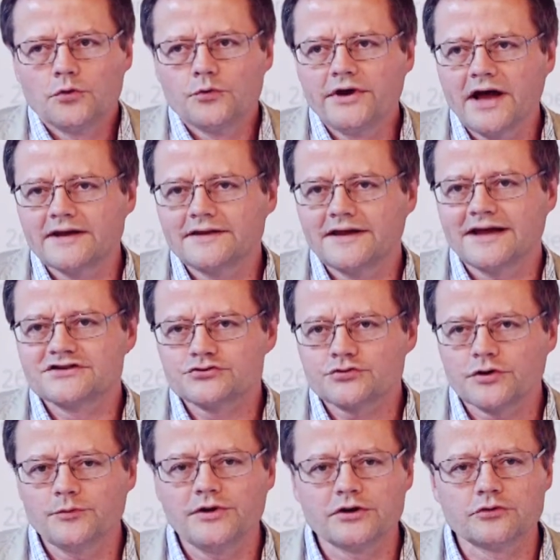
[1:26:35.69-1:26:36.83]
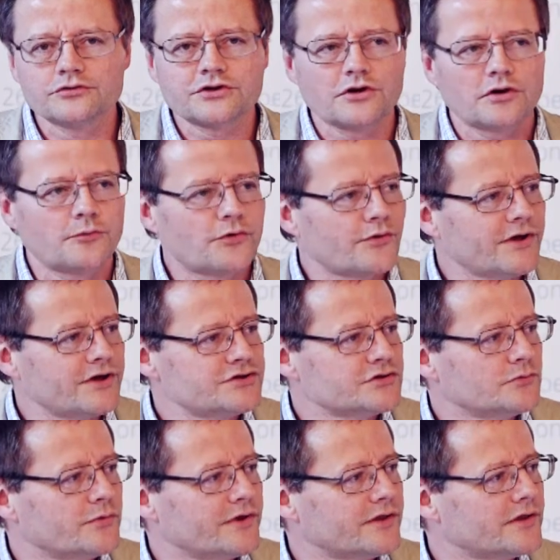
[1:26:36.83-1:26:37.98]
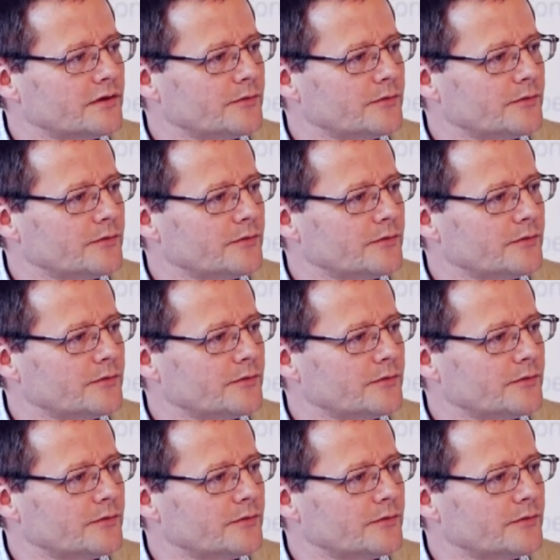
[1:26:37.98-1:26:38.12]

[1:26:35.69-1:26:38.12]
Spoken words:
we had extremely good collaboration with